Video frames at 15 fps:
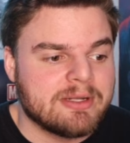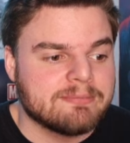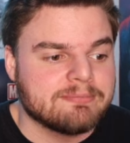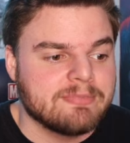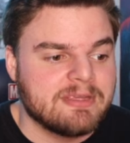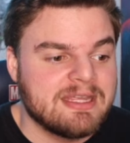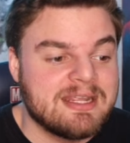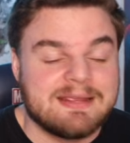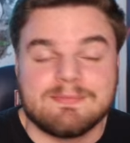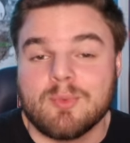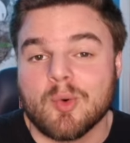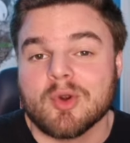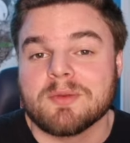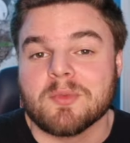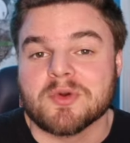I'm getting
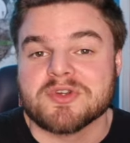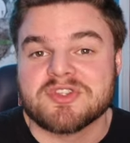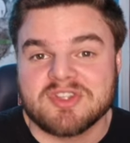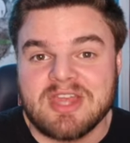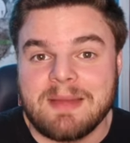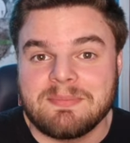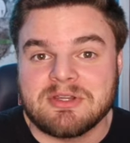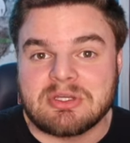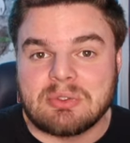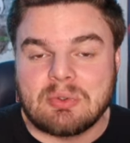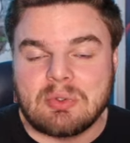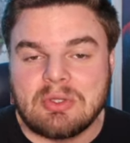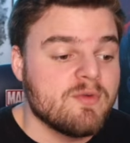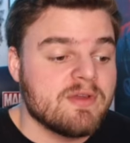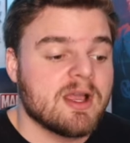more and more
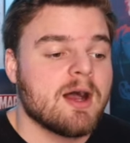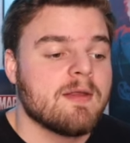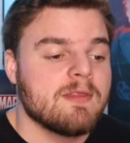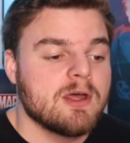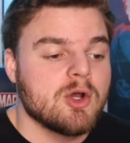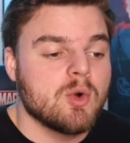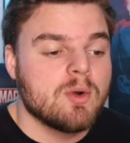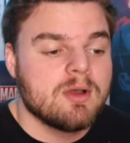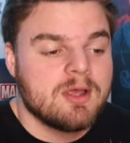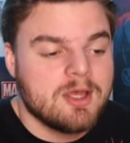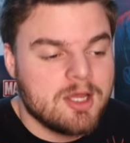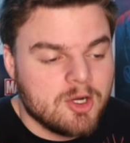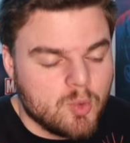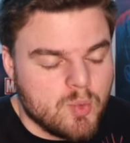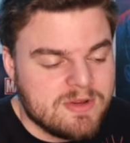skeptical. Moving on, though,
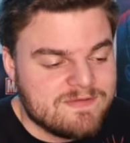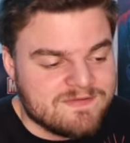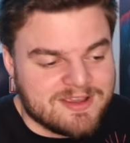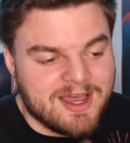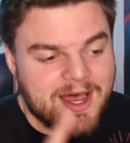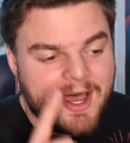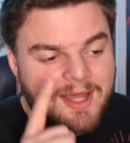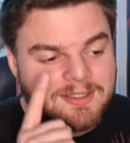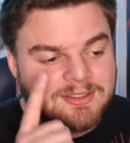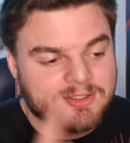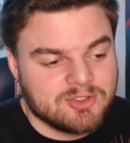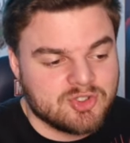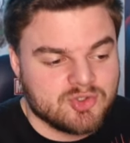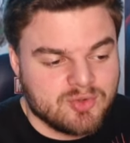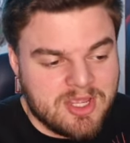we've got
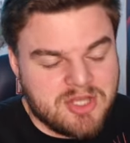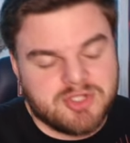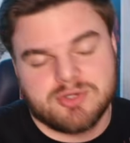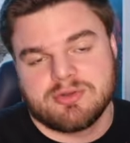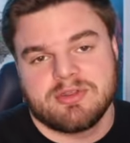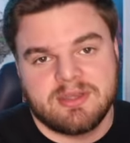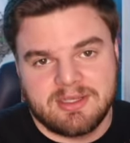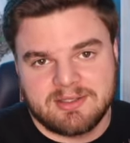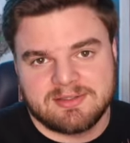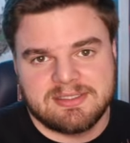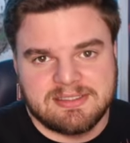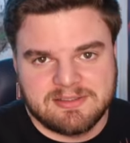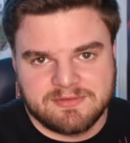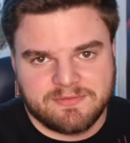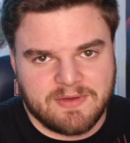Stranger Things
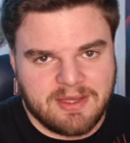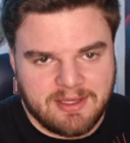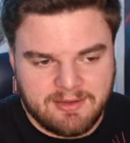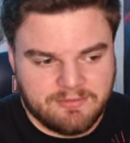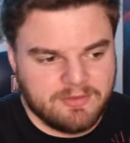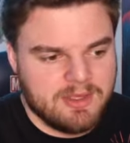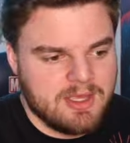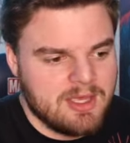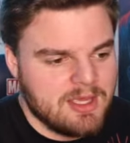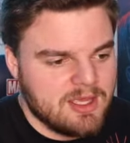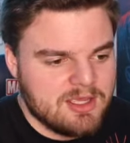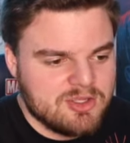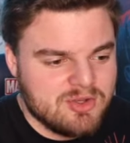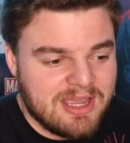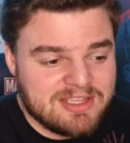Season 5.
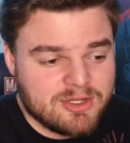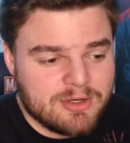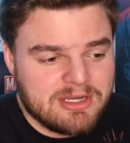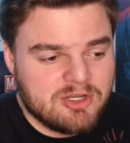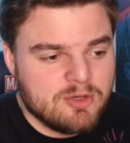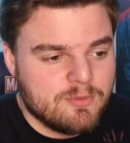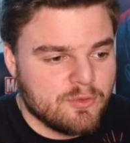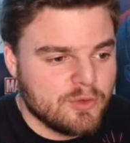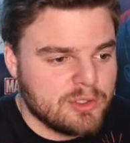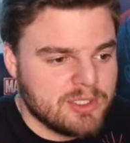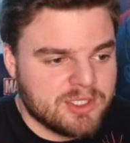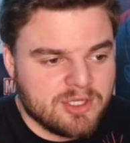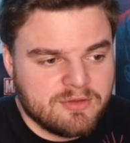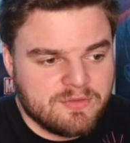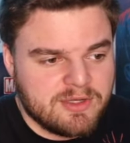You guys already knew before you
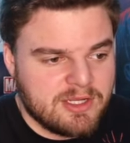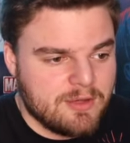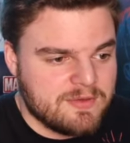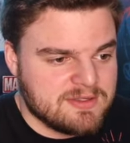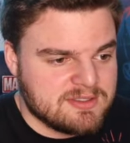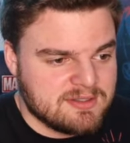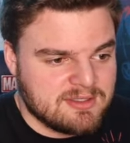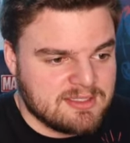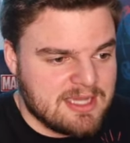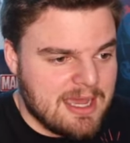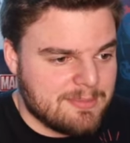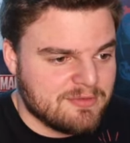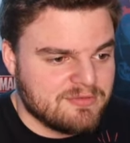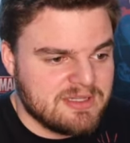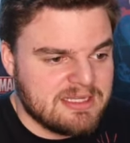clicked on the video, this is the
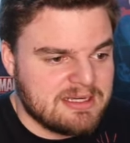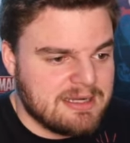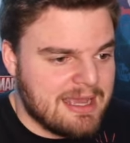top of Need It